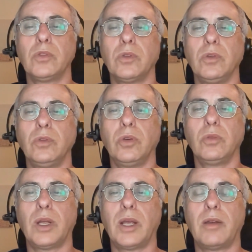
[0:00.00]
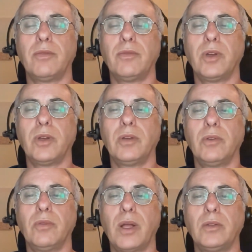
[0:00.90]
so you don't have a
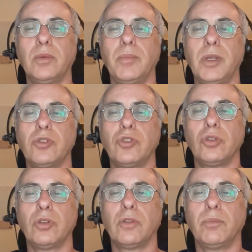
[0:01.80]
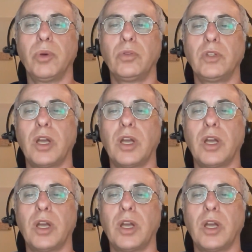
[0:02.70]
random mixture of both